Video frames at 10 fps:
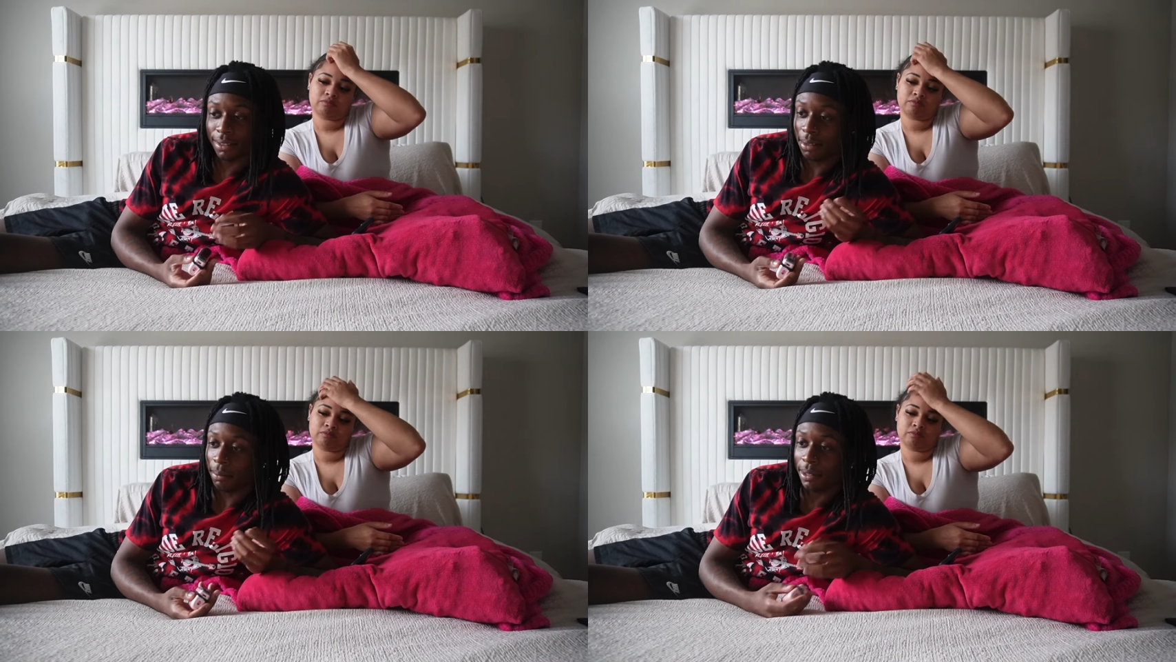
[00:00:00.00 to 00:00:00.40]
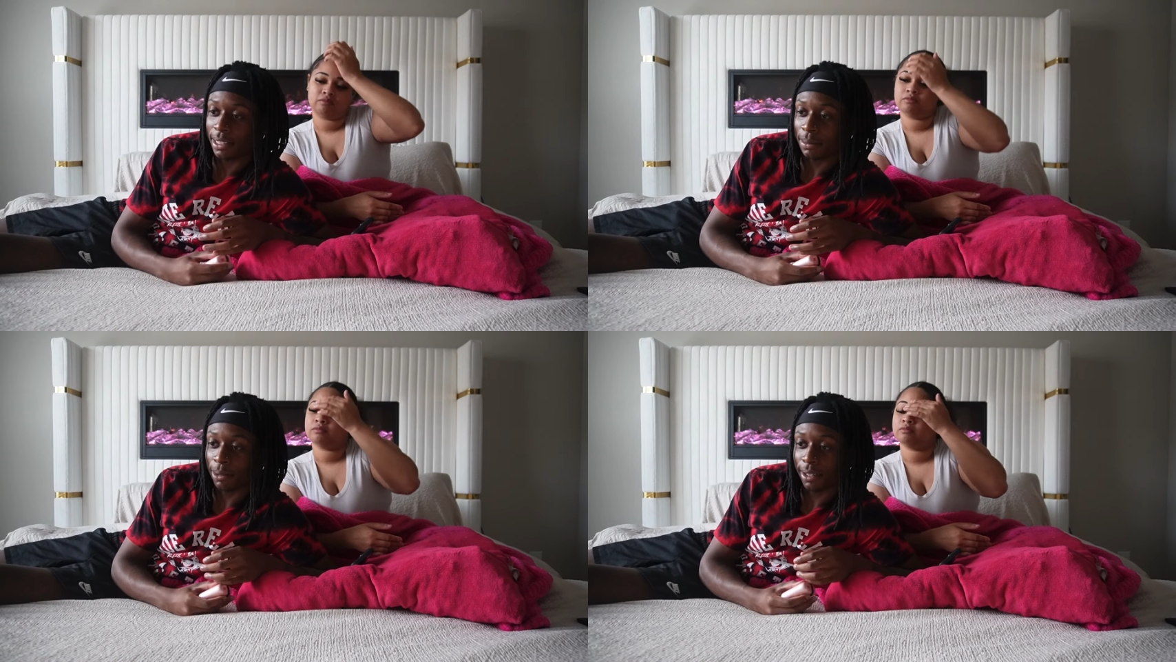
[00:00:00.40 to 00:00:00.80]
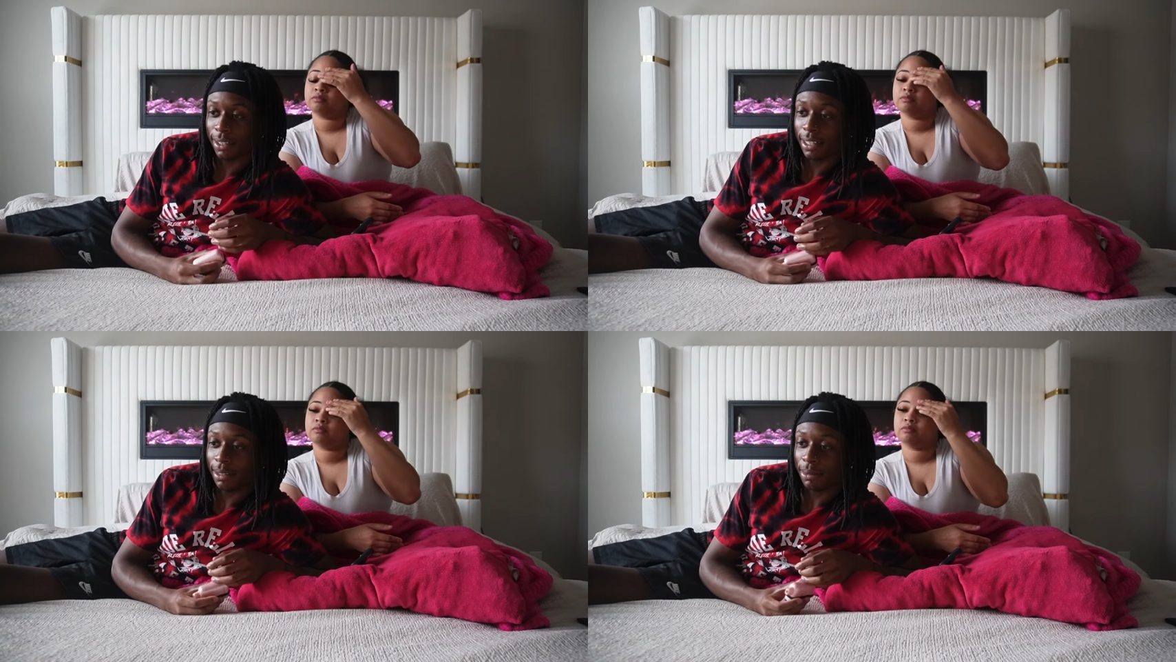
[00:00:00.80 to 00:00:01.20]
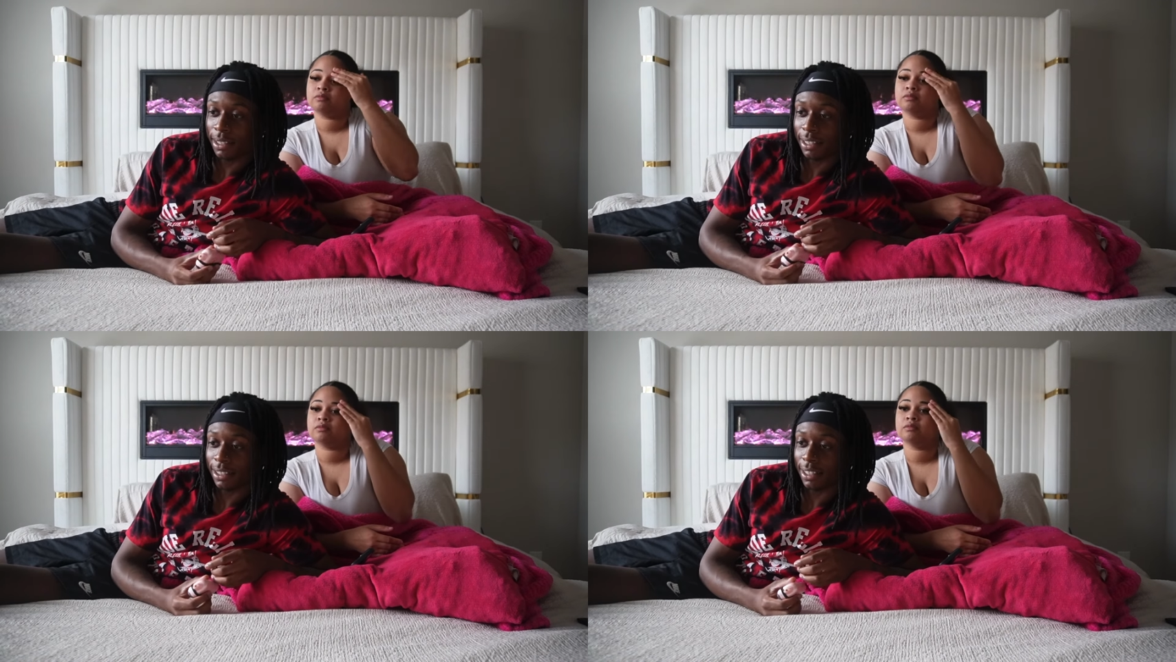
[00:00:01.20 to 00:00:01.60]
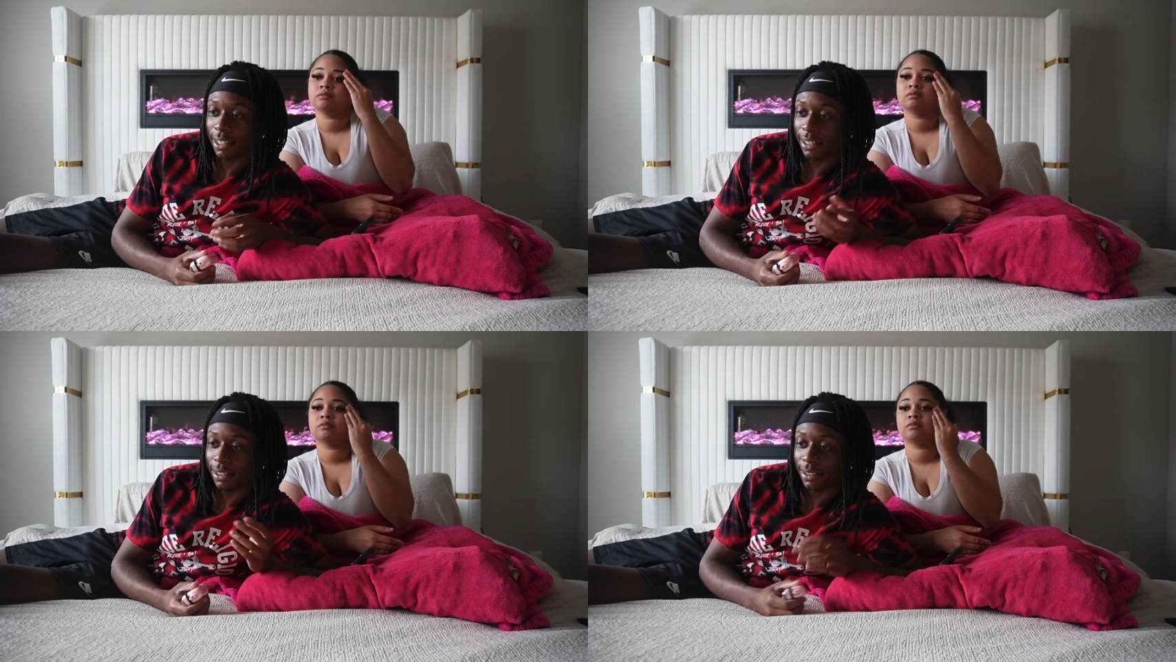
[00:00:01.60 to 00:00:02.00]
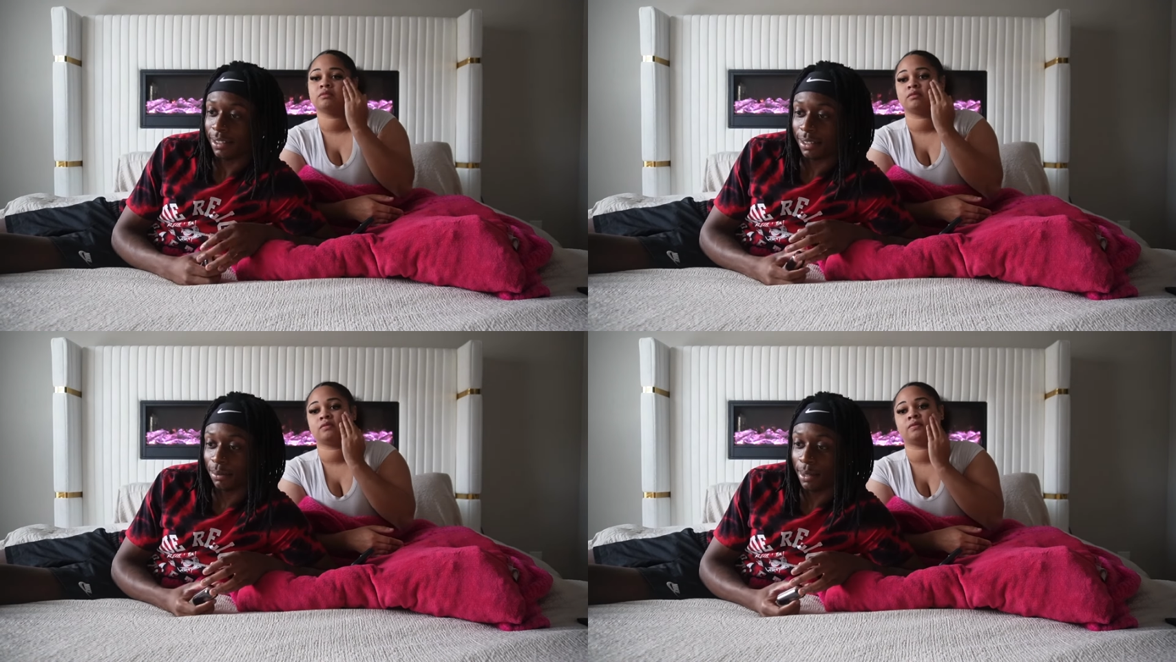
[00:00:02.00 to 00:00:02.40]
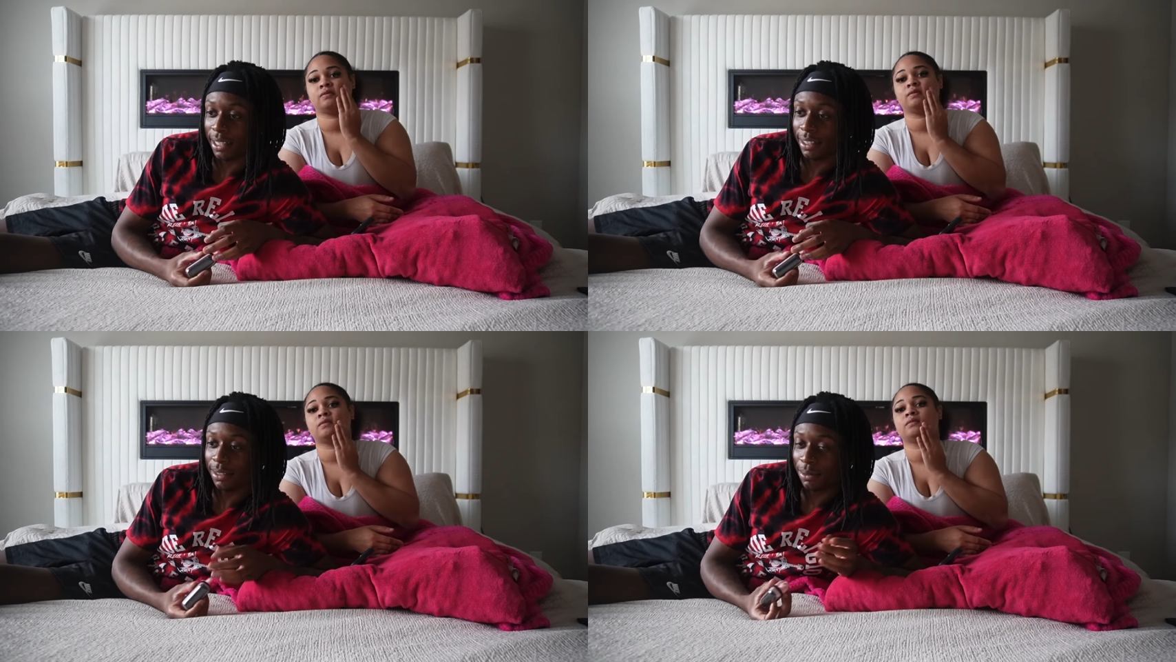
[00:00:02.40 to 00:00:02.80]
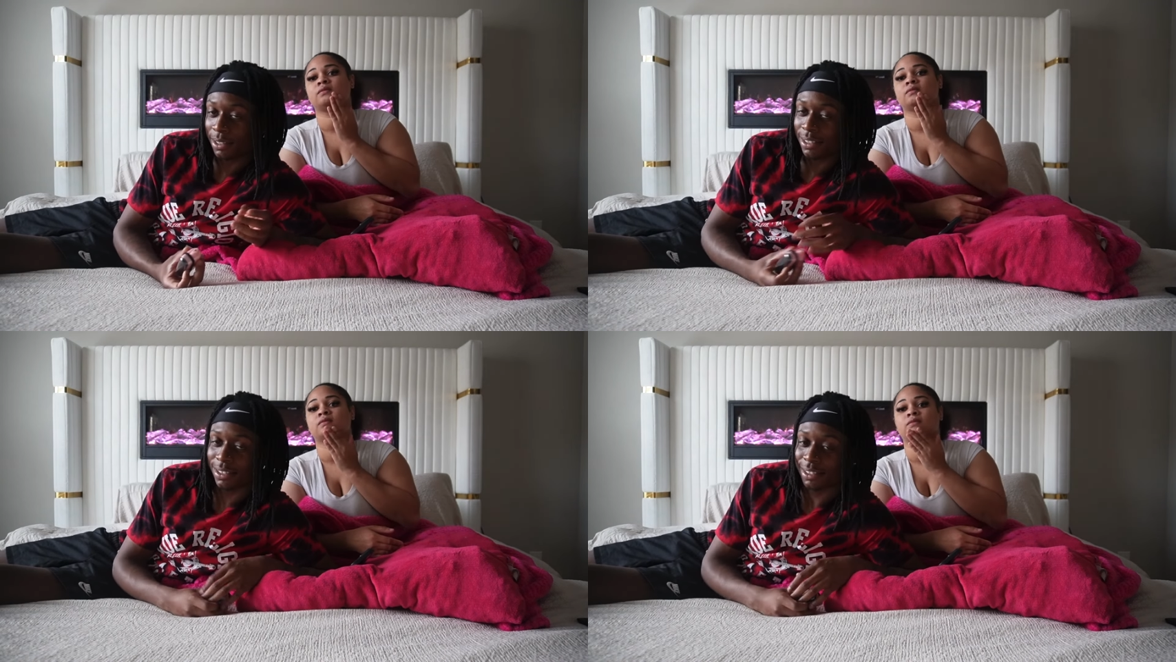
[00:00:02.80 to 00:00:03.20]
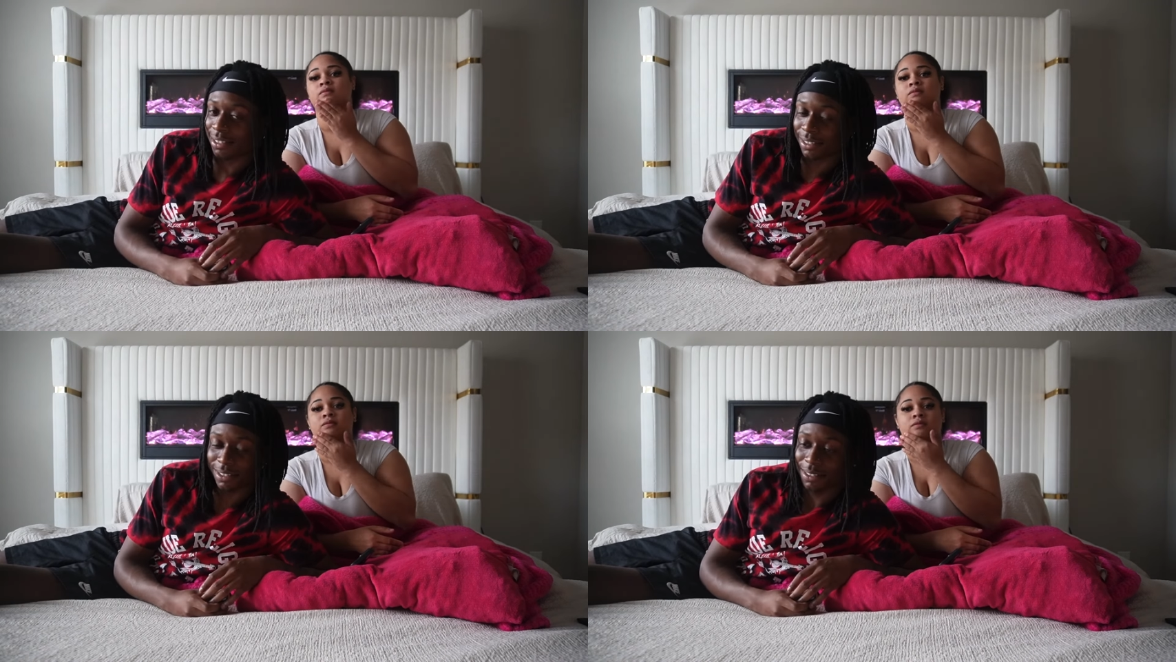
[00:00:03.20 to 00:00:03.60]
Speaker 1: the biggest part in that because like back then was just